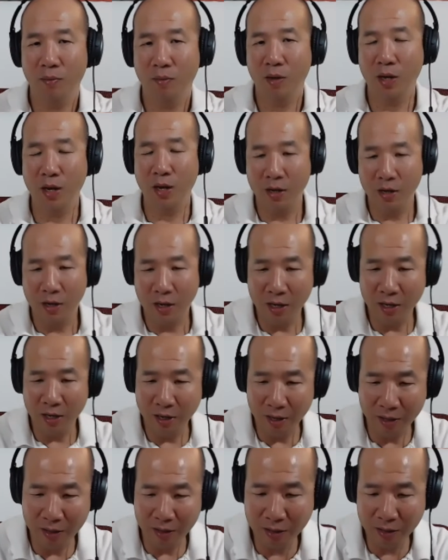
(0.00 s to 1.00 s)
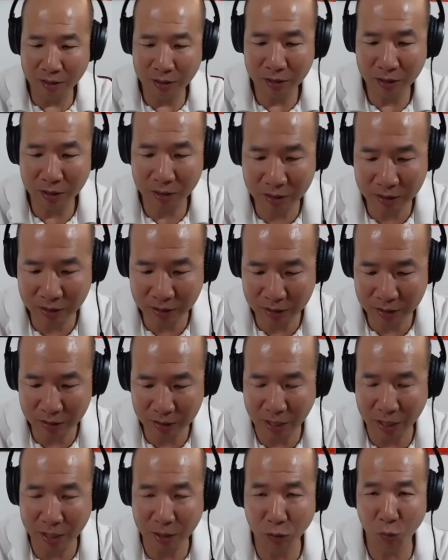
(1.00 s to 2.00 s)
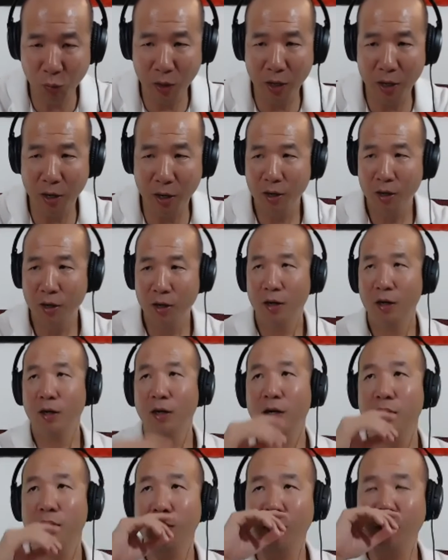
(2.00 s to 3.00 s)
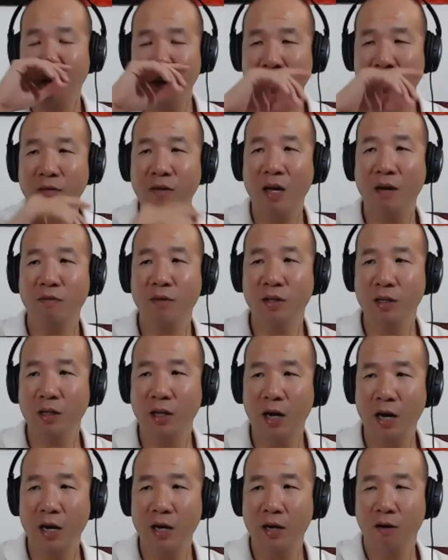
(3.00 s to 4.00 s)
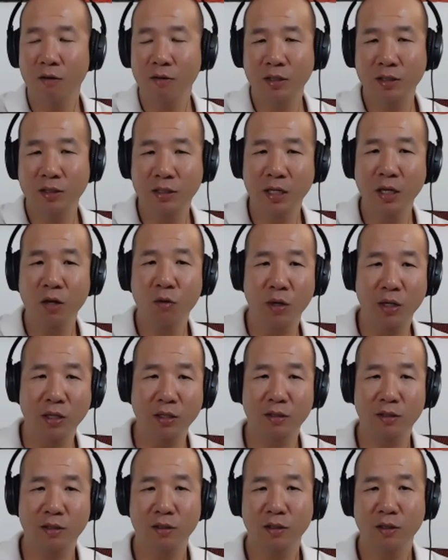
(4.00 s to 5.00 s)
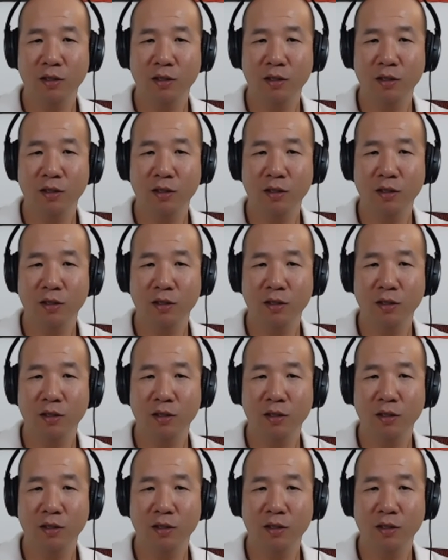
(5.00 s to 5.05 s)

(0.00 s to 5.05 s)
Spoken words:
And this is a case where you don't even have to align on the sequence.